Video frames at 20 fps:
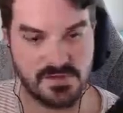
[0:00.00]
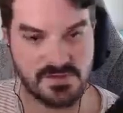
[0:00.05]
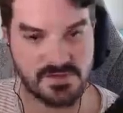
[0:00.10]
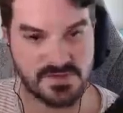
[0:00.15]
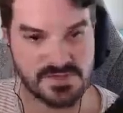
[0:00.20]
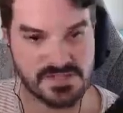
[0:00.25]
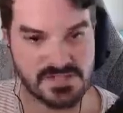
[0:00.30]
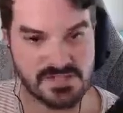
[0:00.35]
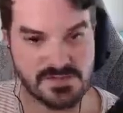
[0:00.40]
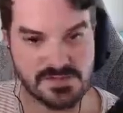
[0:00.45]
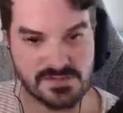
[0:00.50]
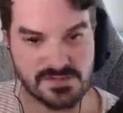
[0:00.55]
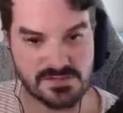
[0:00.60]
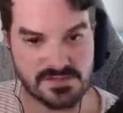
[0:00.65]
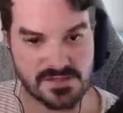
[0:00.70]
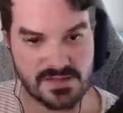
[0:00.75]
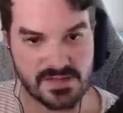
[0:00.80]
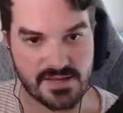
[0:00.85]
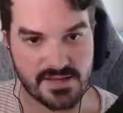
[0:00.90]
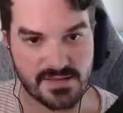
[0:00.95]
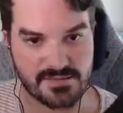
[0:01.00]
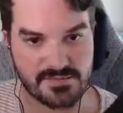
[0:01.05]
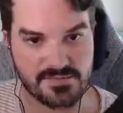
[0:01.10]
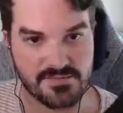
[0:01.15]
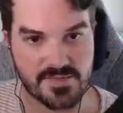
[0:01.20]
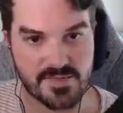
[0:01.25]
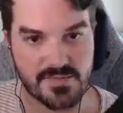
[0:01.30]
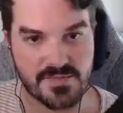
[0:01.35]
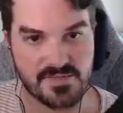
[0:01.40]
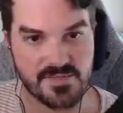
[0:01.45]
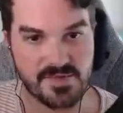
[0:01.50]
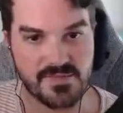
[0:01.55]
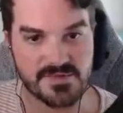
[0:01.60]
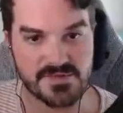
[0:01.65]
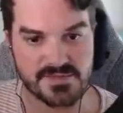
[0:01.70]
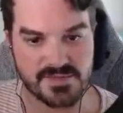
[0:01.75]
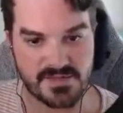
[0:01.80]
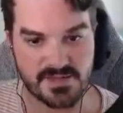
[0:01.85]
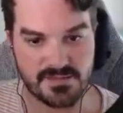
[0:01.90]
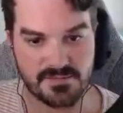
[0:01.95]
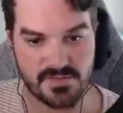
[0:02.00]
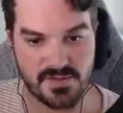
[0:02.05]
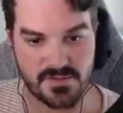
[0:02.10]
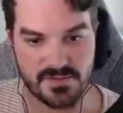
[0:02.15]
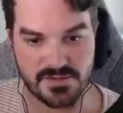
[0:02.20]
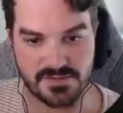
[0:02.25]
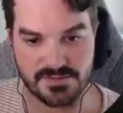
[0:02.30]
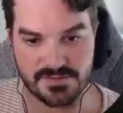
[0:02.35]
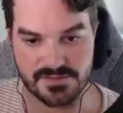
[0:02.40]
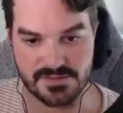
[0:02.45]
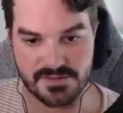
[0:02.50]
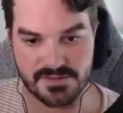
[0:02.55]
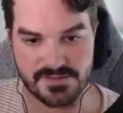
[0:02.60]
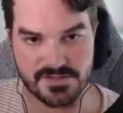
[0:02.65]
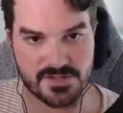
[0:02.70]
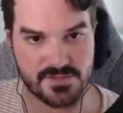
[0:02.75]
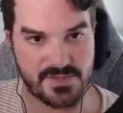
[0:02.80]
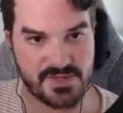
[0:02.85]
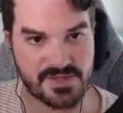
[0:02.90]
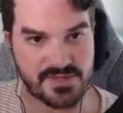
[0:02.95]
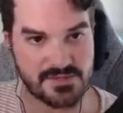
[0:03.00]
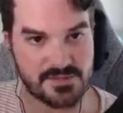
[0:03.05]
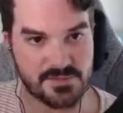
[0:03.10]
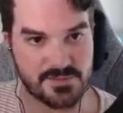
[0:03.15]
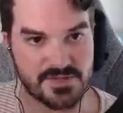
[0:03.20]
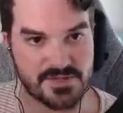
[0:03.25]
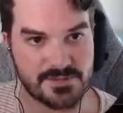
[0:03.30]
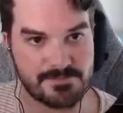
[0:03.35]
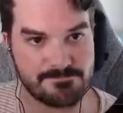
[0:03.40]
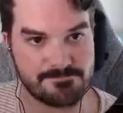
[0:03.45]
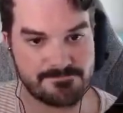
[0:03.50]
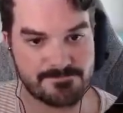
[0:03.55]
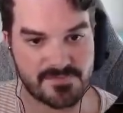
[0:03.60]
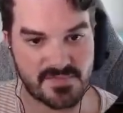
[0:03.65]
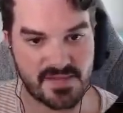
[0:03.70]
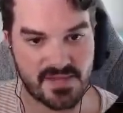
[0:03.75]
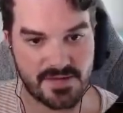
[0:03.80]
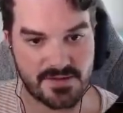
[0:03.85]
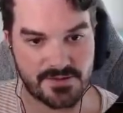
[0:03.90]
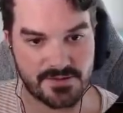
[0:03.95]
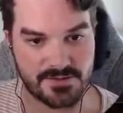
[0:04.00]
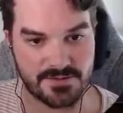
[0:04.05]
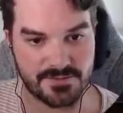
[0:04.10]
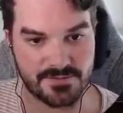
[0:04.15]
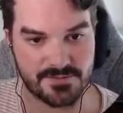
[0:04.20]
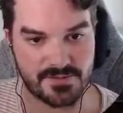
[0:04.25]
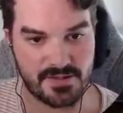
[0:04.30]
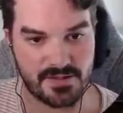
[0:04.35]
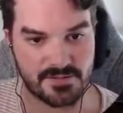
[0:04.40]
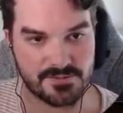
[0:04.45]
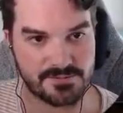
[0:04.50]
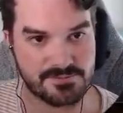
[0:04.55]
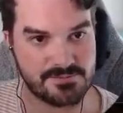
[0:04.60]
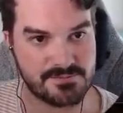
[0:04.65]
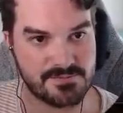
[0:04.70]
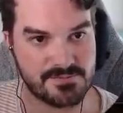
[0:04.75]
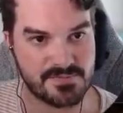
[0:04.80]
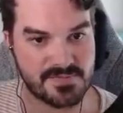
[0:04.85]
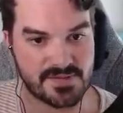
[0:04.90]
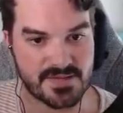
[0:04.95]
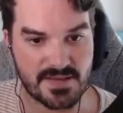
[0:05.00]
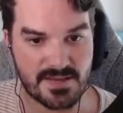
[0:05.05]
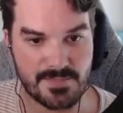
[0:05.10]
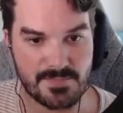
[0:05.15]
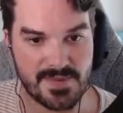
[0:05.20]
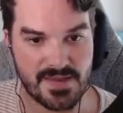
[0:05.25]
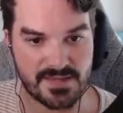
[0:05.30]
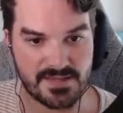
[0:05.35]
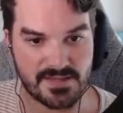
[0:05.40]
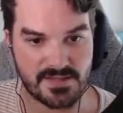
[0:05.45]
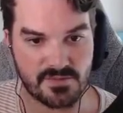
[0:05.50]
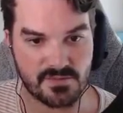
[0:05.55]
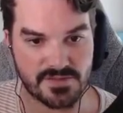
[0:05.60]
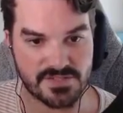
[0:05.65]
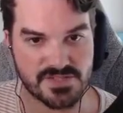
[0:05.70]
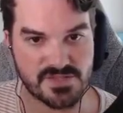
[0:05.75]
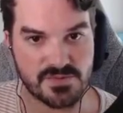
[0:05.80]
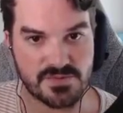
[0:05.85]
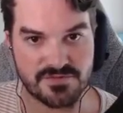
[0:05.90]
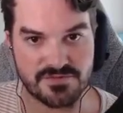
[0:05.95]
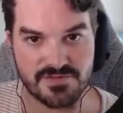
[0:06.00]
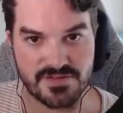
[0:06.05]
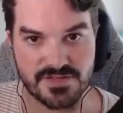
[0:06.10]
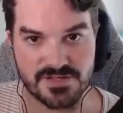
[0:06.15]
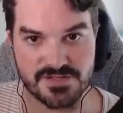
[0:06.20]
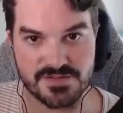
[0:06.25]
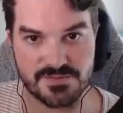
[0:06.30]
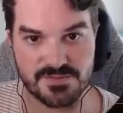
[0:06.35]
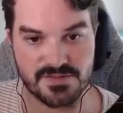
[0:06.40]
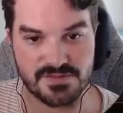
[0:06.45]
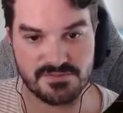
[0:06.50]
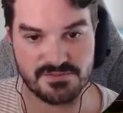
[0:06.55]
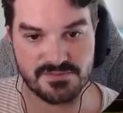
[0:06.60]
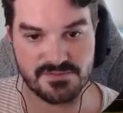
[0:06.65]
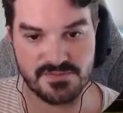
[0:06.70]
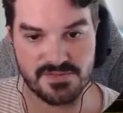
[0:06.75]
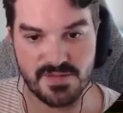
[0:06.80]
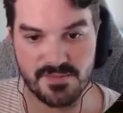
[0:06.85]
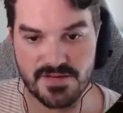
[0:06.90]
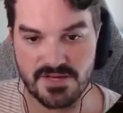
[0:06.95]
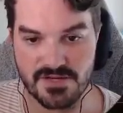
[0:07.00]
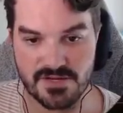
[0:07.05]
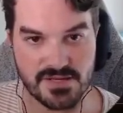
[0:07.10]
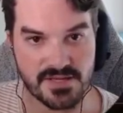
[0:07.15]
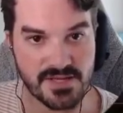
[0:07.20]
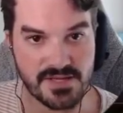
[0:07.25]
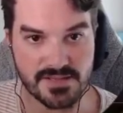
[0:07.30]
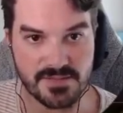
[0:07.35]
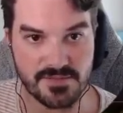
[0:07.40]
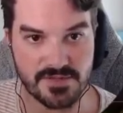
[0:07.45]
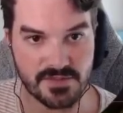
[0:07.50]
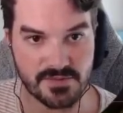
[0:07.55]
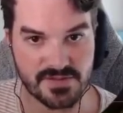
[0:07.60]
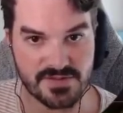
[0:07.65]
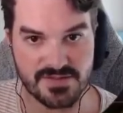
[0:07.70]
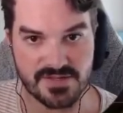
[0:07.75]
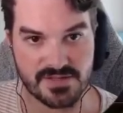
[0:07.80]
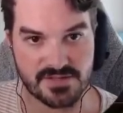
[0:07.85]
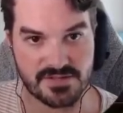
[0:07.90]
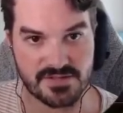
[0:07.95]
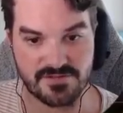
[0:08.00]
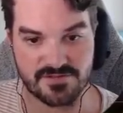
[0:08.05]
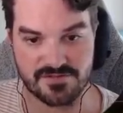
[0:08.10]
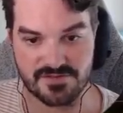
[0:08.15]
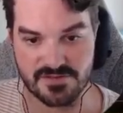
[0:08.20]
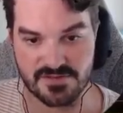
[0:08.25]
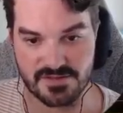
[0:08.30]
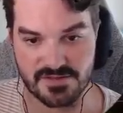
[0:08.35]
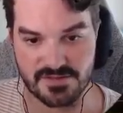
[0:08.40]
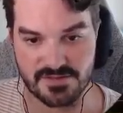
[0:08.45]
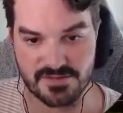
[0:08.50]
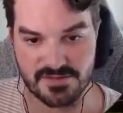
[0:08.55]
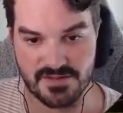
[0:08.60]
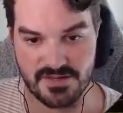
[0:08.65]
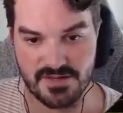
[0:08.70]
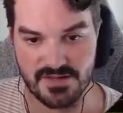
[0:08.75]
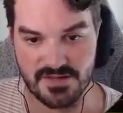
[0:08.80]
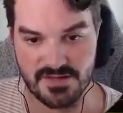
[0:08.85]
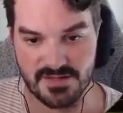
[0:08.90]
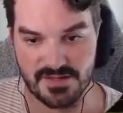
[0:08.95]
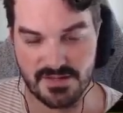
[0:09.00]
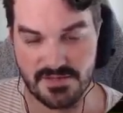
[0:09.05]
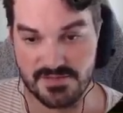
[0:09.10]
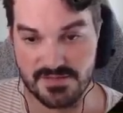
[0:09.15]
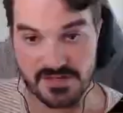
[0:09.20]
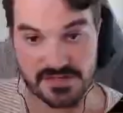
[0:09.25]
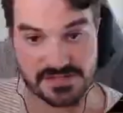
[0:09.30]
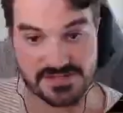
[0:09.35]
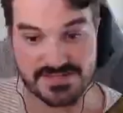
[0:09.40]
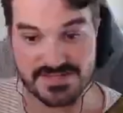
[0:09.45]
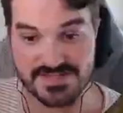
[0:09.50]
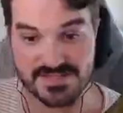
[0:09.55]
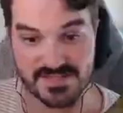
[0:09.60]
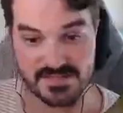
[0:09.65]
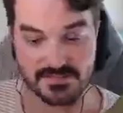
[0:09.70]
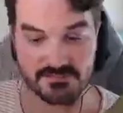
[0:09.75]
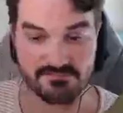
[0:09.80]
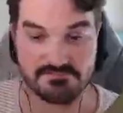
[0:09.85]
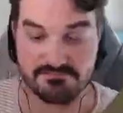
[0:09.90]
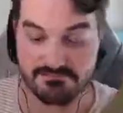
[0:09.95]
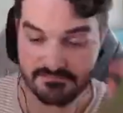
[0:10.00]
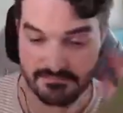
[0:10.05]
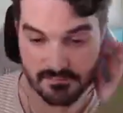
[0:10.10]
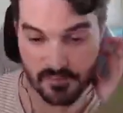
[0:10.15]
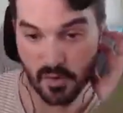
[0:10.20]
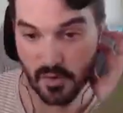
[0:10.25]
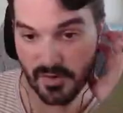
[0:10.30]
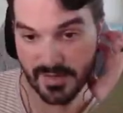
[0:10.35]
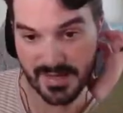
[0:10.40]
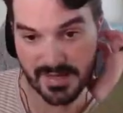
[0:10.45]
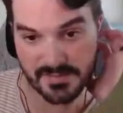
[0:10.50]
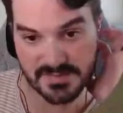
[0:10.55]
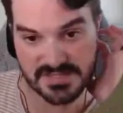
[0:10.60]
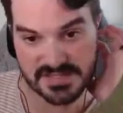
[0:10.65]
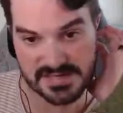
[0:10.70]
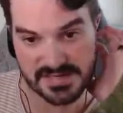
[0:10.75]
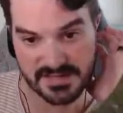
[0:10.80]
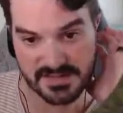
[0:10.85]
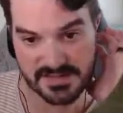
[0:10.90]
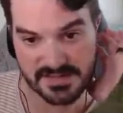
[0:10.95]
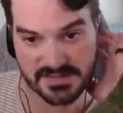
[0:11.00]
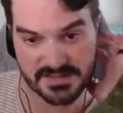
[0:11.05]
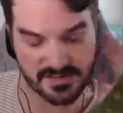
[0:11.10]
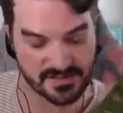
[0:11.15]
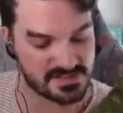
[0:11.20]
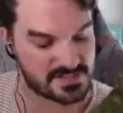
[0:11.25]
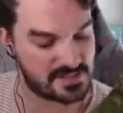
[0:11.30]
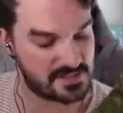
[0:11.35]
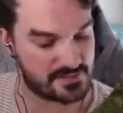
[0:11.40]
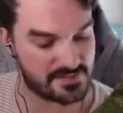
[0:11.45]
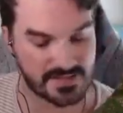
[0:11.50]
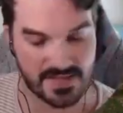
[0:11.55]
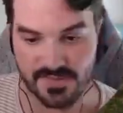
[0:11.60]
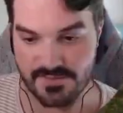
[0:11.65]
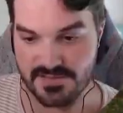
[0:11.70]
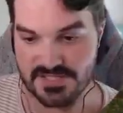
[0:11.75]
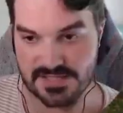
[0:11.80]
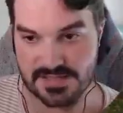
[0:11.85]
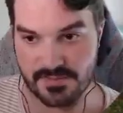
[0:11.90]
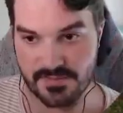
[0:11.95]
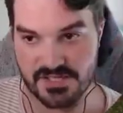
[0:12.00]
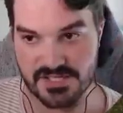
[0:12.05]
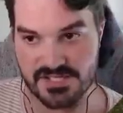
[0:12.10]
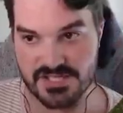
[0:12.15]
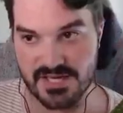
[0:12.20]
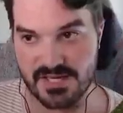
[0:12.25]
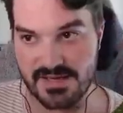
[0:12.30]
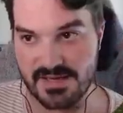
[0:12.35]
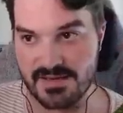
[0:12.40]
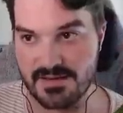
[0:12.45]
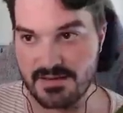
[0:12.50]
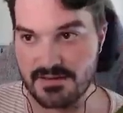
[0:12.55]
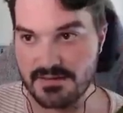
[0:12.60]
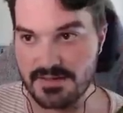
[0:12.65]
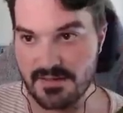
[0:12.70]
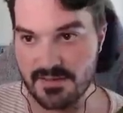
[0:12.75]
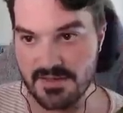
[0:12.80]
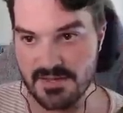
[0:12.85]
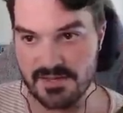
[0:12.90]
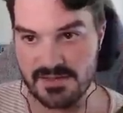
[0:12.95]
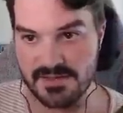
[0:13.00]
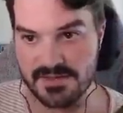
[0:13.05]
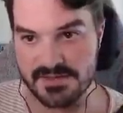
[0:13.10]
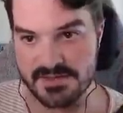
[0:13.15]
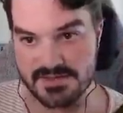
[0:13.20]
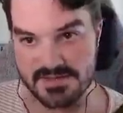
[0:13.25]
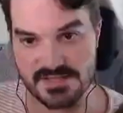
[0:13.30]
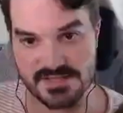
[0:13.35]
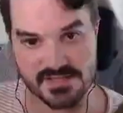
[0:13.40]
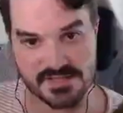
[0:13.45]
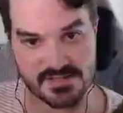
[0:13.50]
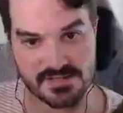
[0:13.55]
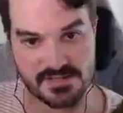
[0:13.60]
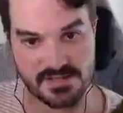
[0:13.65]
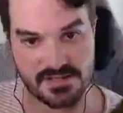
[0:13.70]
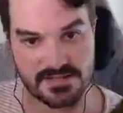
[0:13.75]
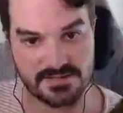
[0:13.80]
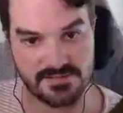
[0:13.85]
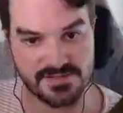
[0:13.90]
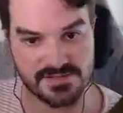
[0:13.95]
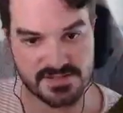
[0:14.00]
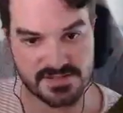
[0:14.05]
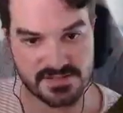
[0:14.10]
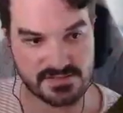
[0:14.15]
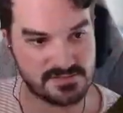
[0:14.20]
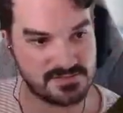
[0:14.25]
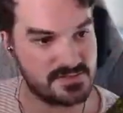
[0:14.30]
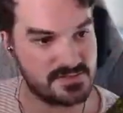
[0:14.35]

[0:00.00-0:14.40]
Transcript: Still, yeah. Maybe, maybe I'll do that. Maybe I'll, I'll jump ahead a little bit. Your command. I'll, I'll come yes. back in once we've finished. But huh? let me know. Yeah, let me know what you think. If uh, yes. uh, if you'd like to see more games like this, if there's any other games you'd like me to check out, let me know because uh, I'd love to